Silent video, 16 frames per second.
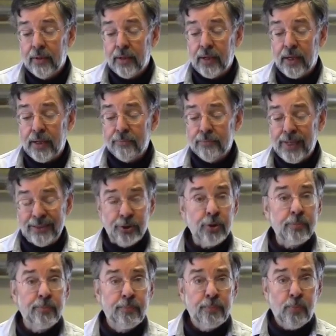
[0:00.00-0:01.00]
I
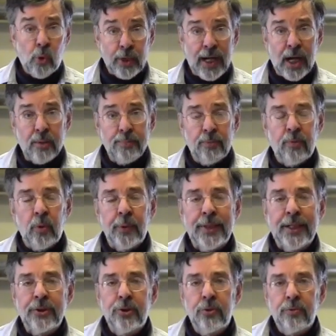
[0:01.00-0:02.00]
should point out before
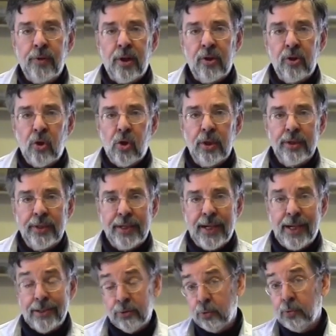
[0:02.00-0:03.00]
we get too far along that
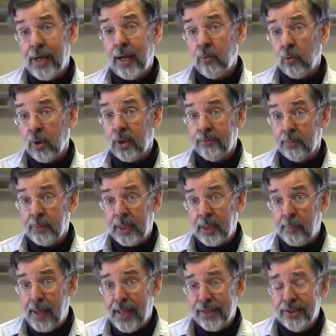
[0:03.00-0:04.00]
I do not work for
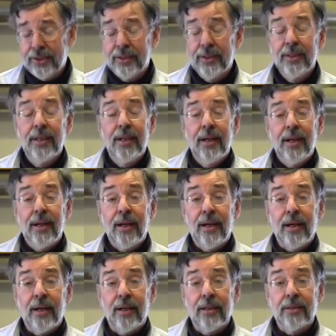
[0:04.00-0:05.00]
MiniMax.
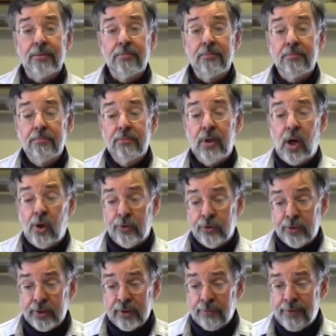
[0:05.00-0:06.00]

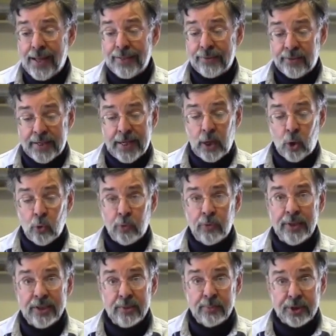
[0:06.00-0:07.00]
Other than the fact that I
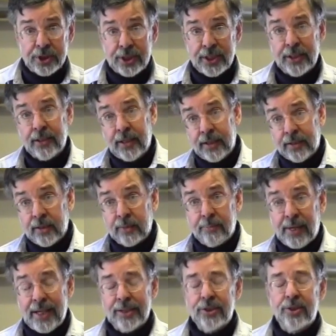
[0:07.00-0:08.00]
own this machine and the
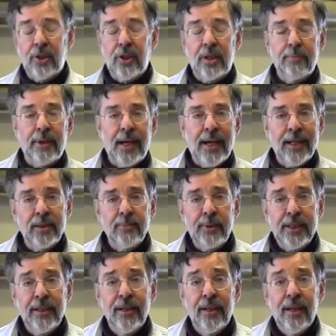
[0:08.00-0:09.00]
bandsaw behind
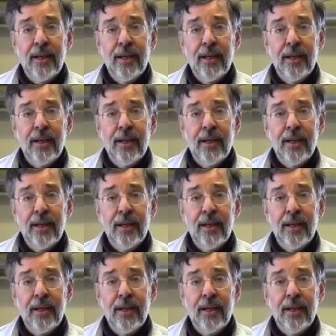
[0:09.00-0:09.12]
me,